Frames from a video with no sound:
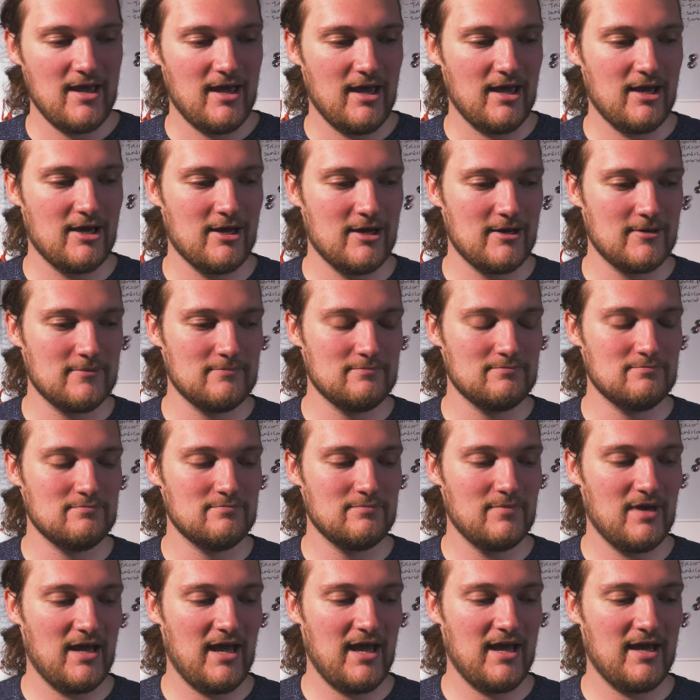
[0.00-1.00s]

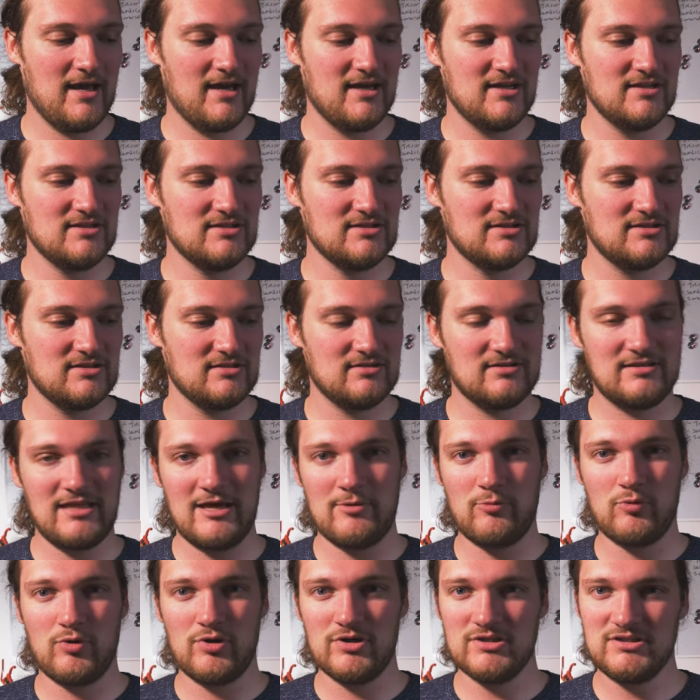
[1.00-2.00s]
And
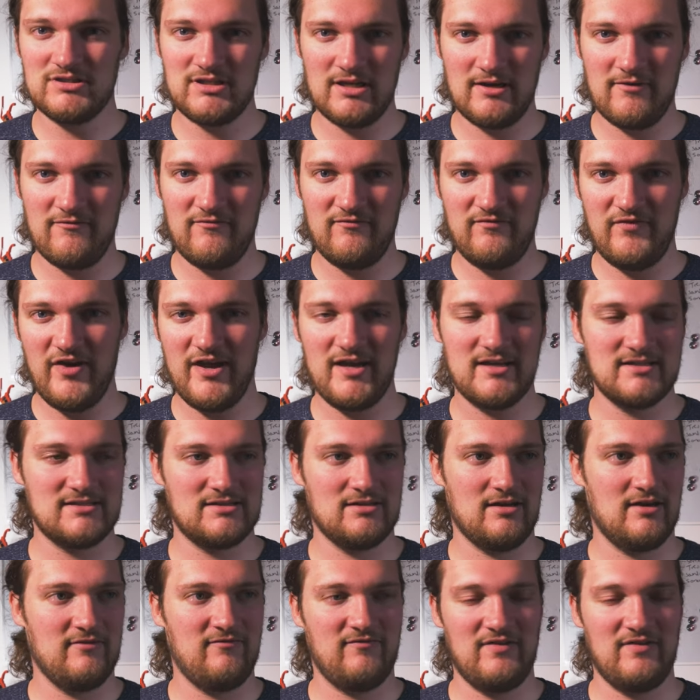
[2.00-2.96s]
there was a fix that I